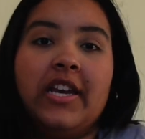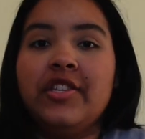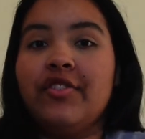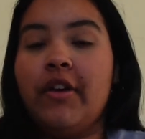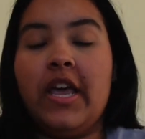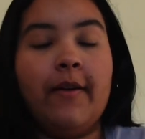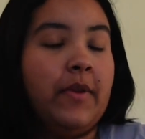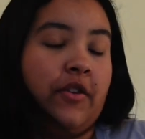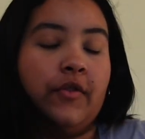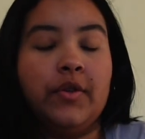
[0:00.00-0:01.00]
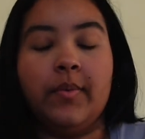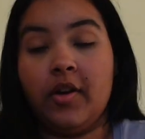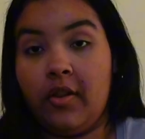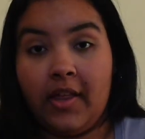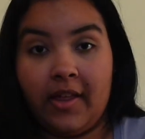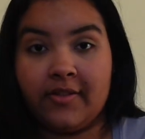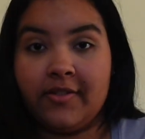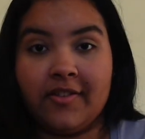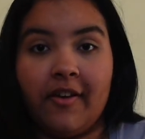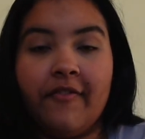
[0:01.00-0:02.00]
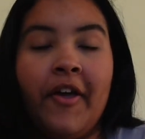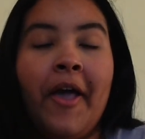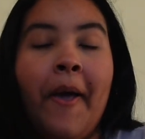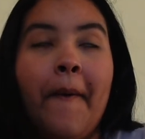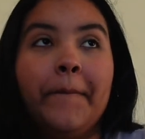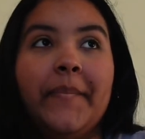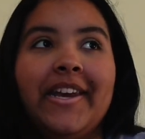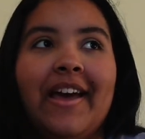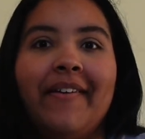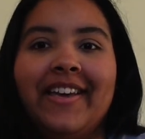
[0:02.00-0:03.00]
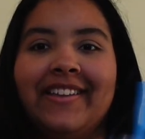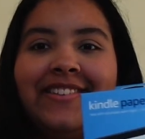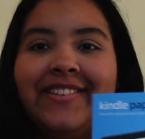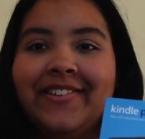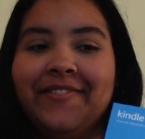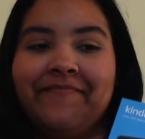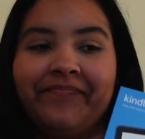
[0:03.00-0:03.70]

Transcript: and Instagram and YouTube and all that stuff. But now I get to